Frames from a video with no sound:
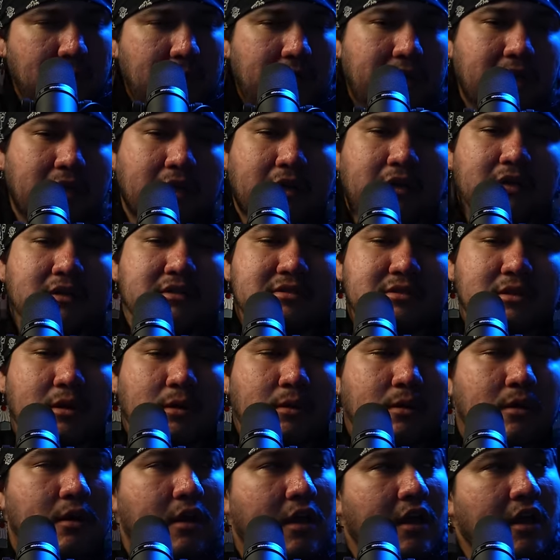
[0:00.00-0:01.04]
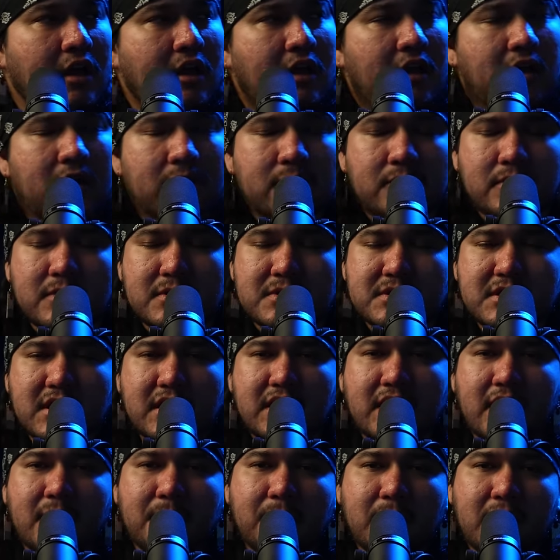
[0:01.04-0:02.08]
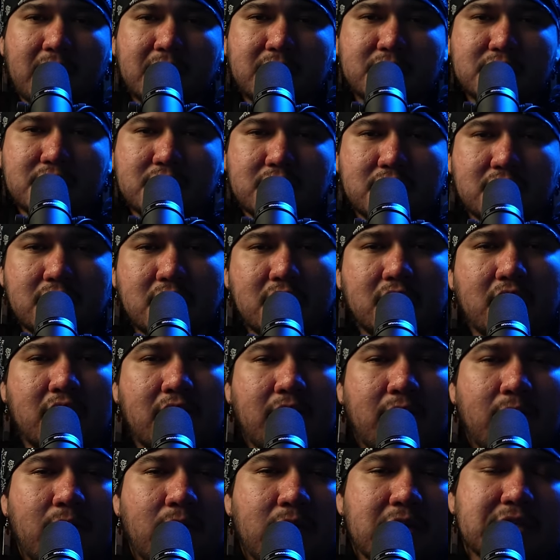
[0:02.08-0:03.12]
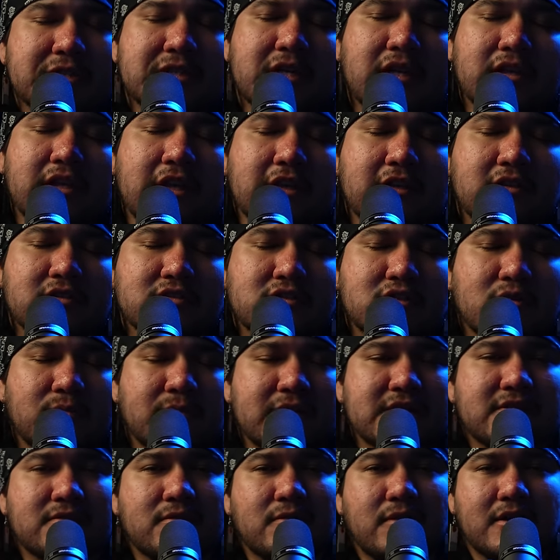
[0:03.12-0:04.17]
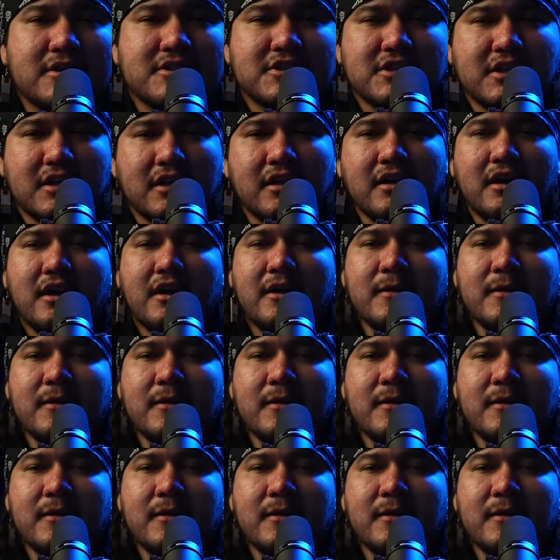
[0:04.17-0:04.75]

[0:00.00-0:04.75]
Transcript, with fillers: way. So. I want to say that much. I want to say thank you so much for watching.